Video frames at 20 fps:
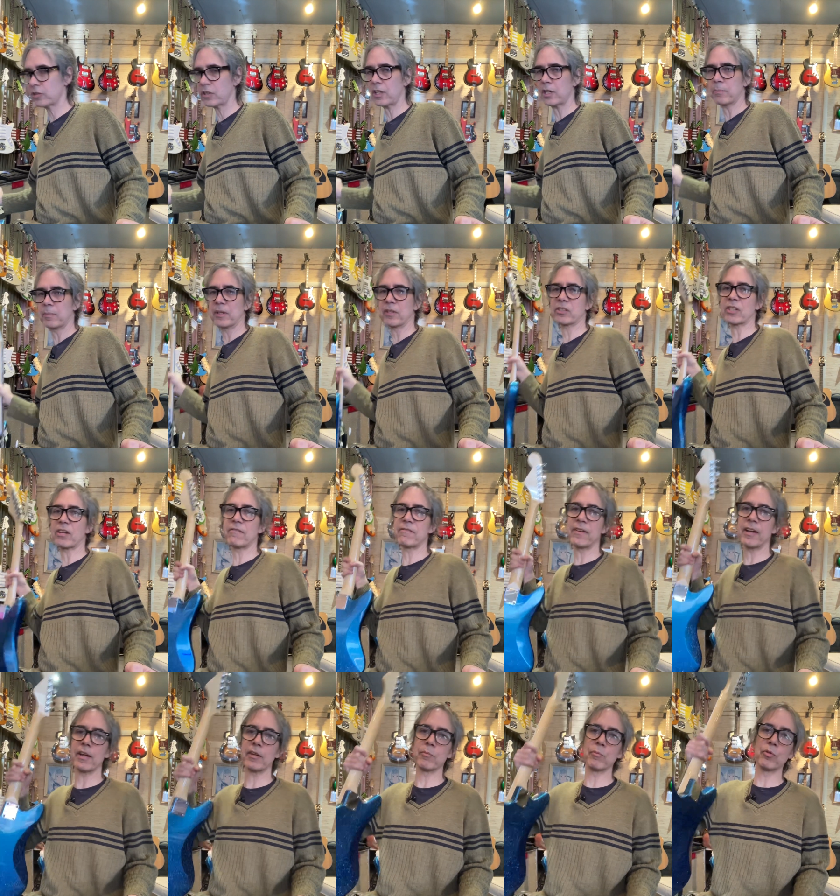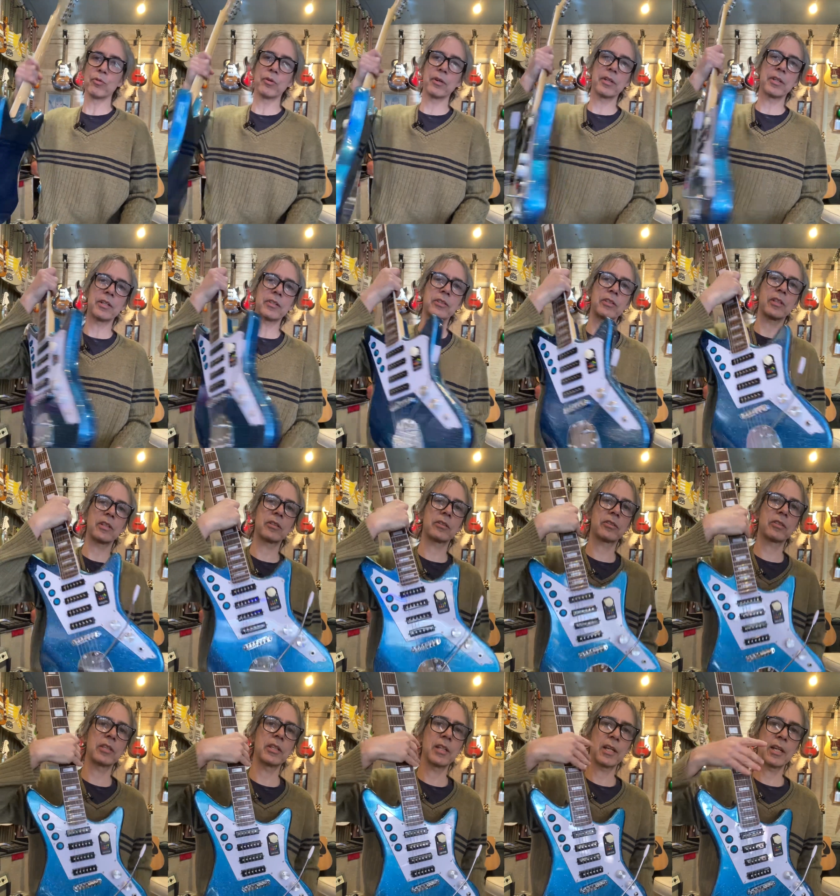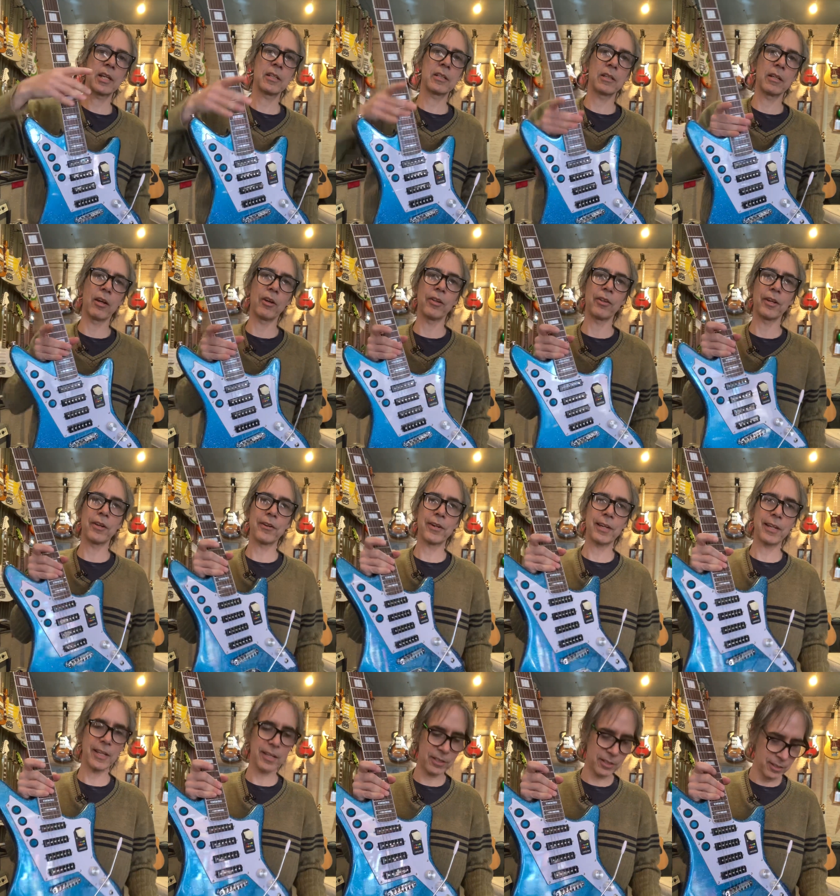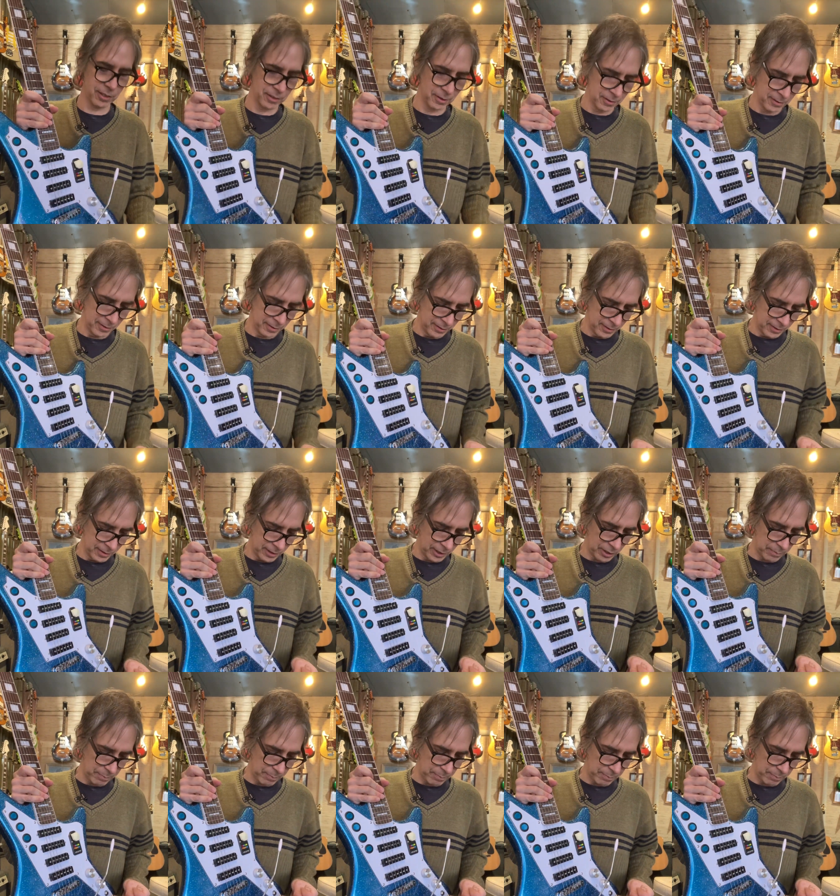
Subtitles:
in it because I found more of these things. See that? Oh, there it is. It's